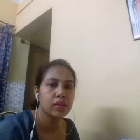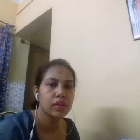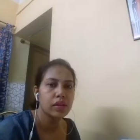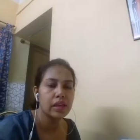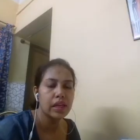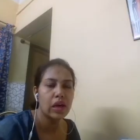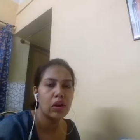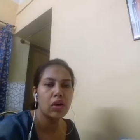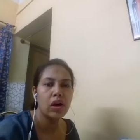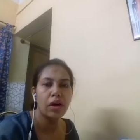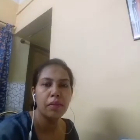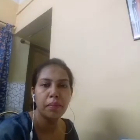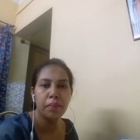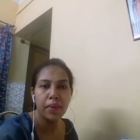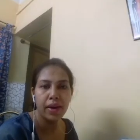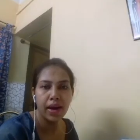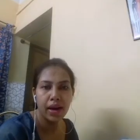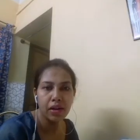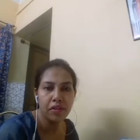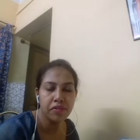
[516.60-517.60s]
Now,
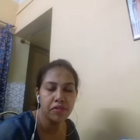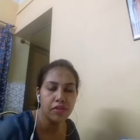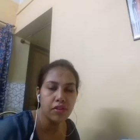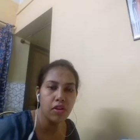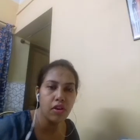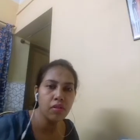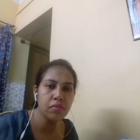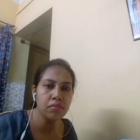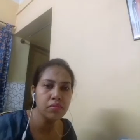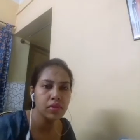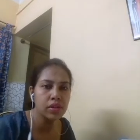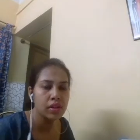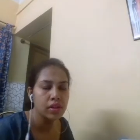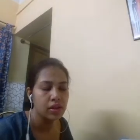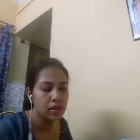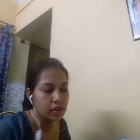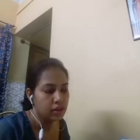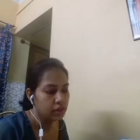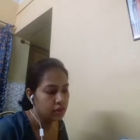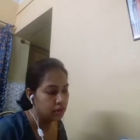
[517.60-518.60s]
apart from
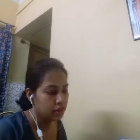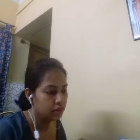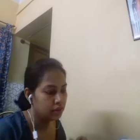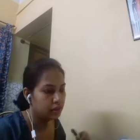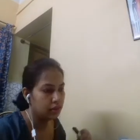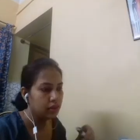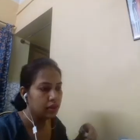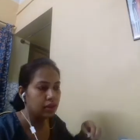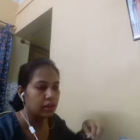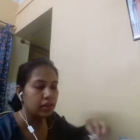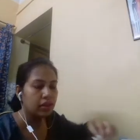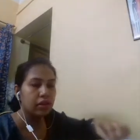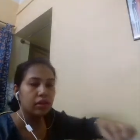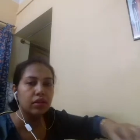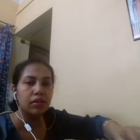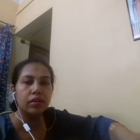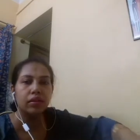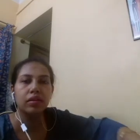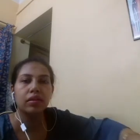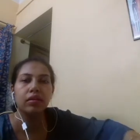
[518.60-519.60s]

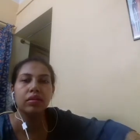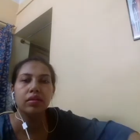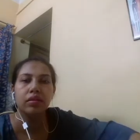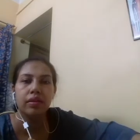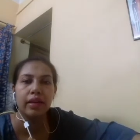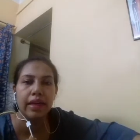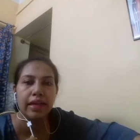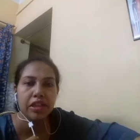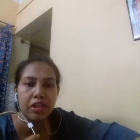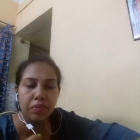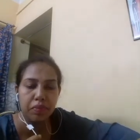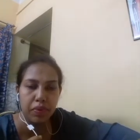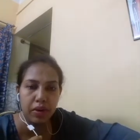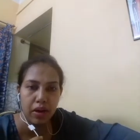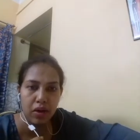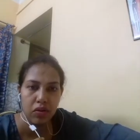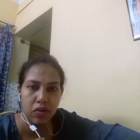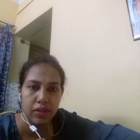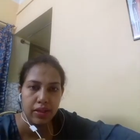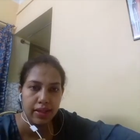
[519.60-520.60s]
the relative
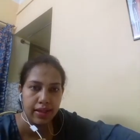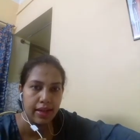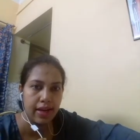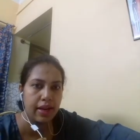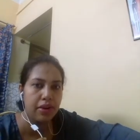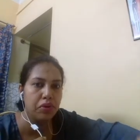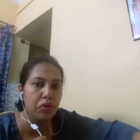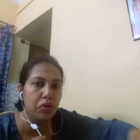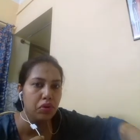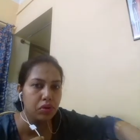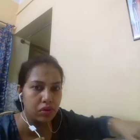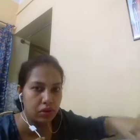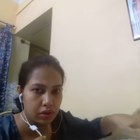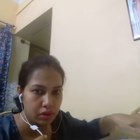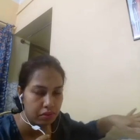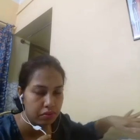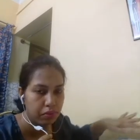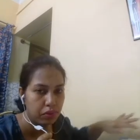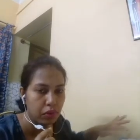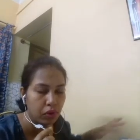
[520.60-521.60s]
pronouns that I wrote on
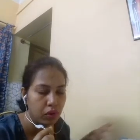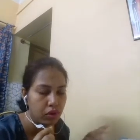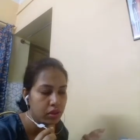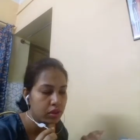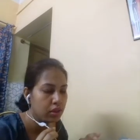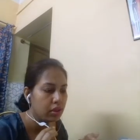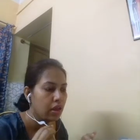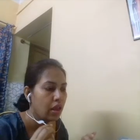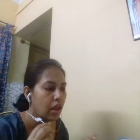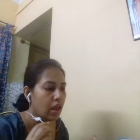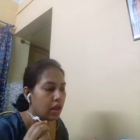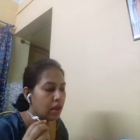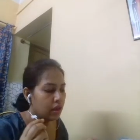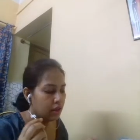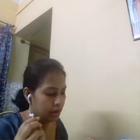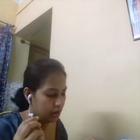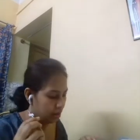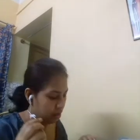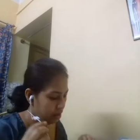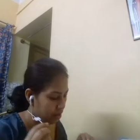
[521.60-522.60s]
the board,
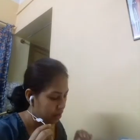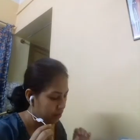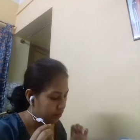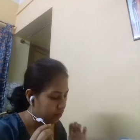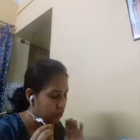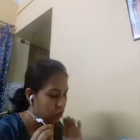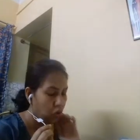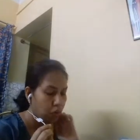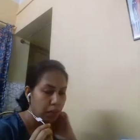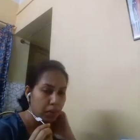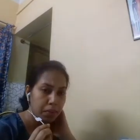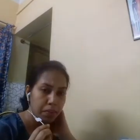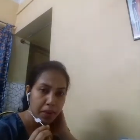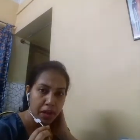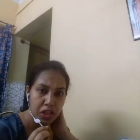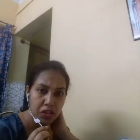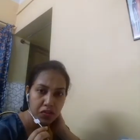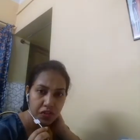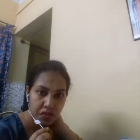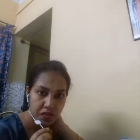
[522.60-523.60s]
if you open
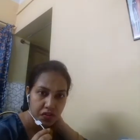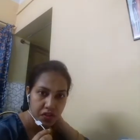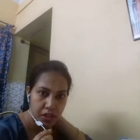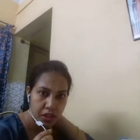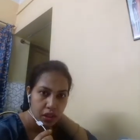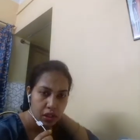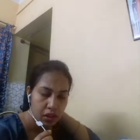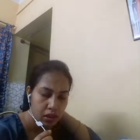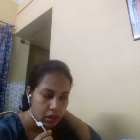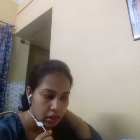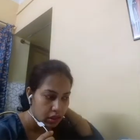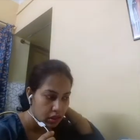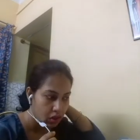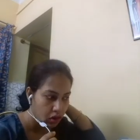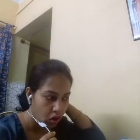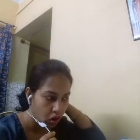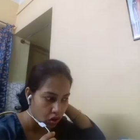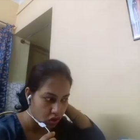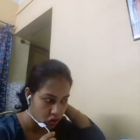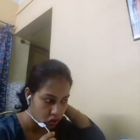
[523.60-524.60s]
page 50,
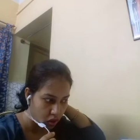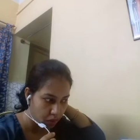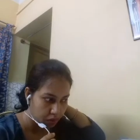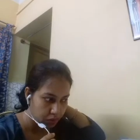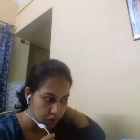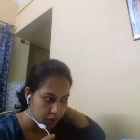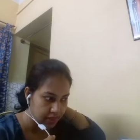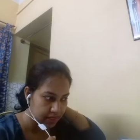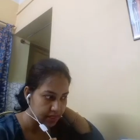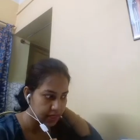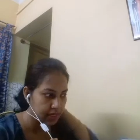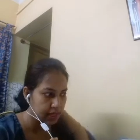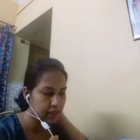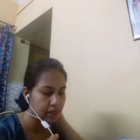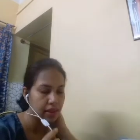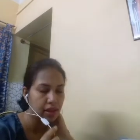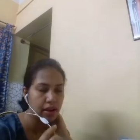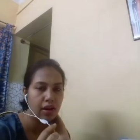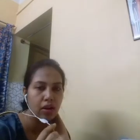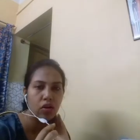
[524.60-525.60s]
on top you will see
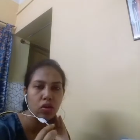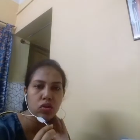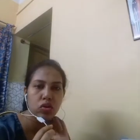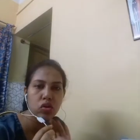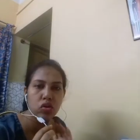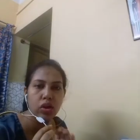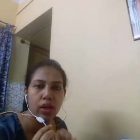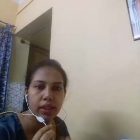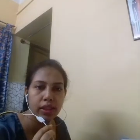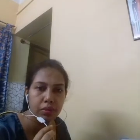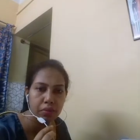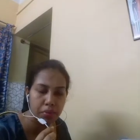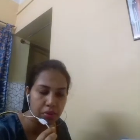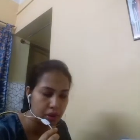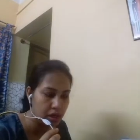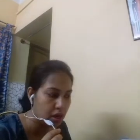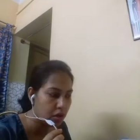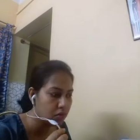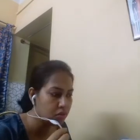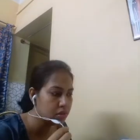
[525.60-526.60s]
there are also other
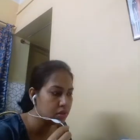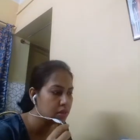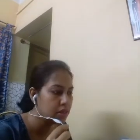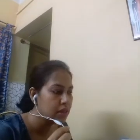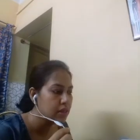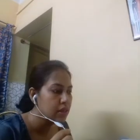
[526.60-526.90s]
pronouns